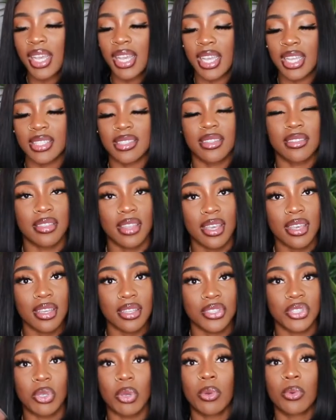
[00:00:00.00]
It's thick,
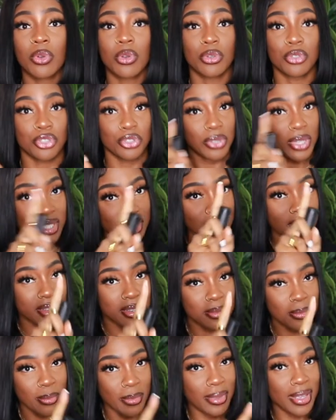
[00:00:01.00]
so it will go straight to
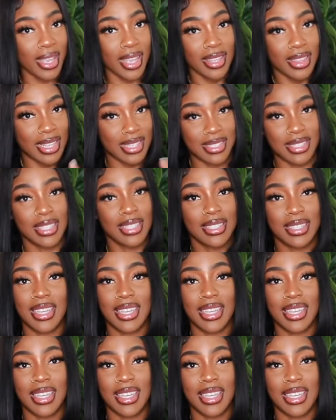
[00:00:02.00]
them, and that's it.